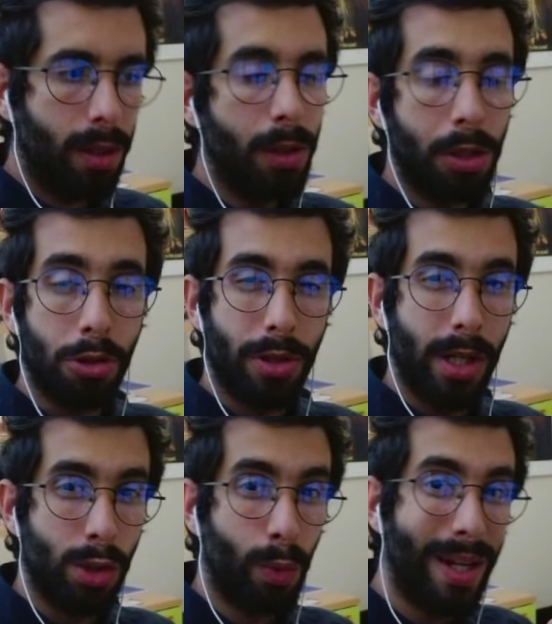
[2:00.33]
You need to
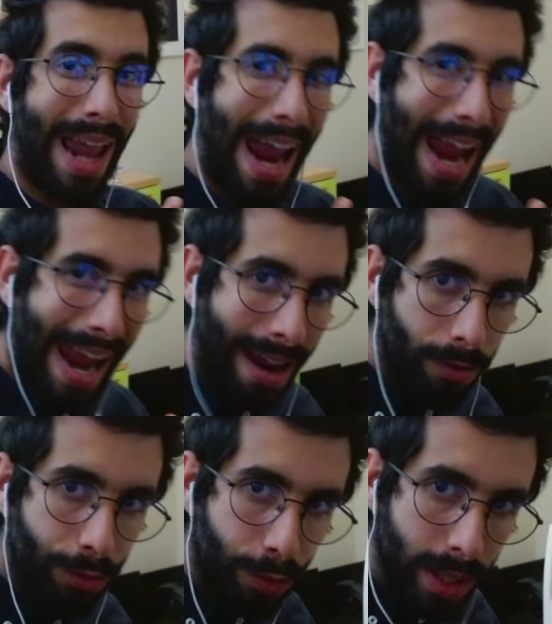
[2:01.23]
change the way
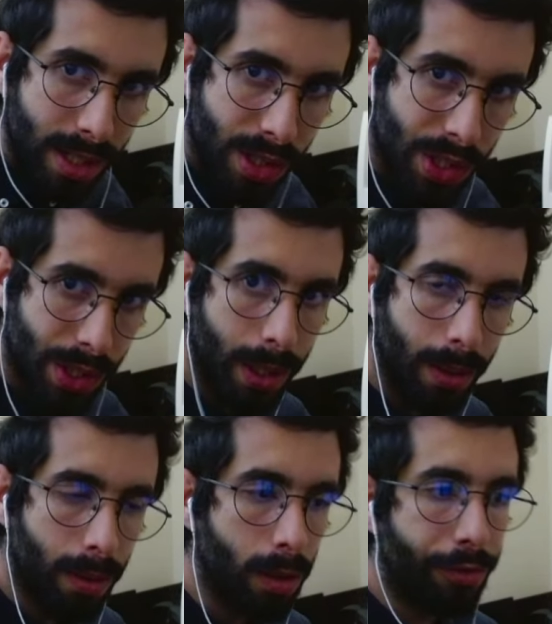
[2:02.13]
every
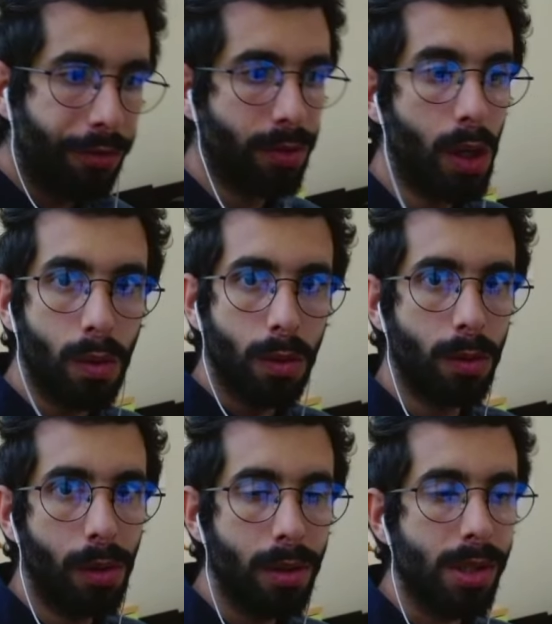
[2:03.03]
single flow
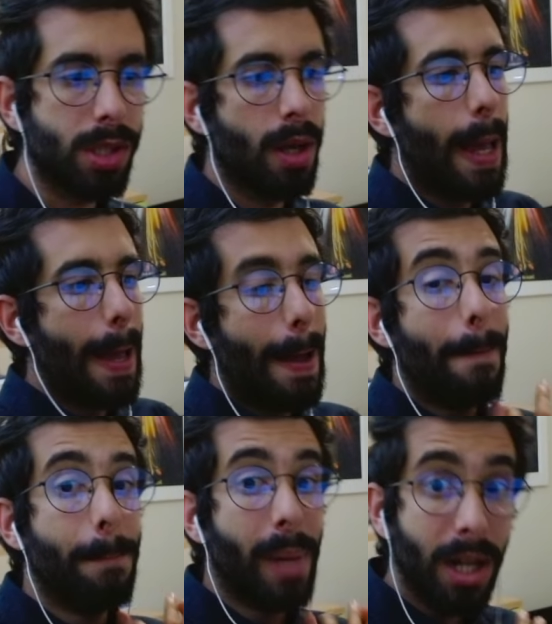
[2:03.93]
looks.
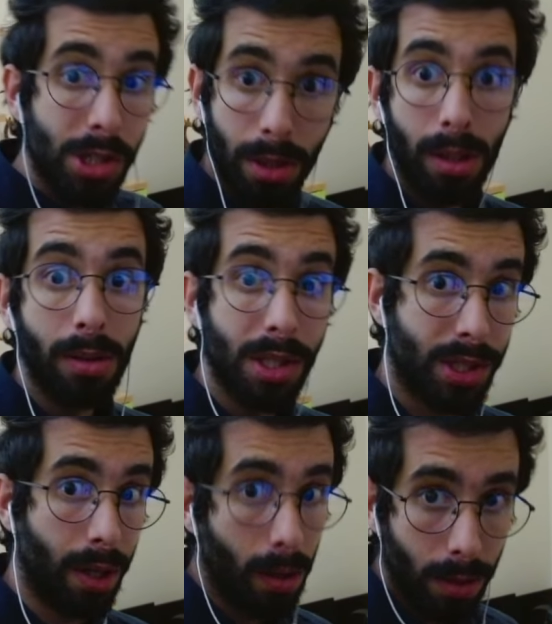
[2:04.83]
Mentioning the
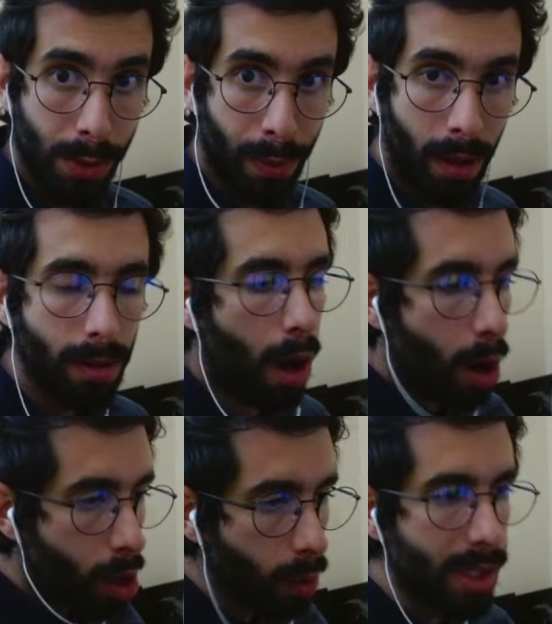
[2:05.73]
sale as well.
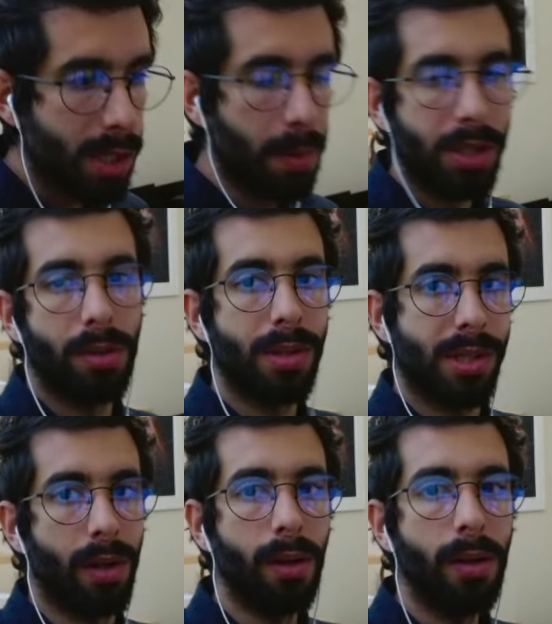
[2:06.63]
Always mention the
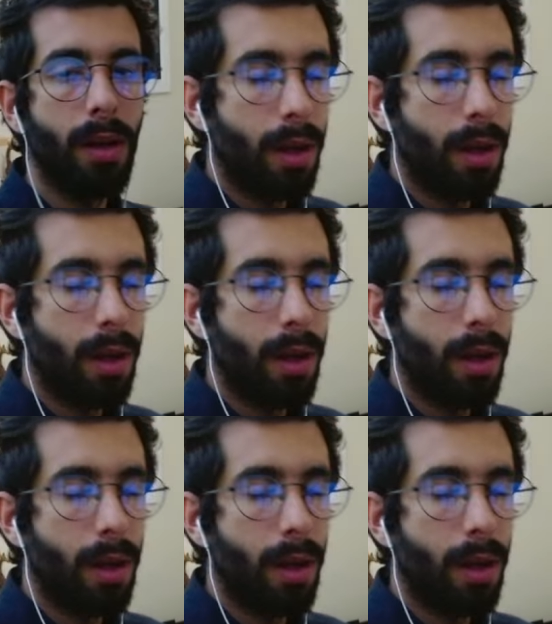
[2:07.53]
sale.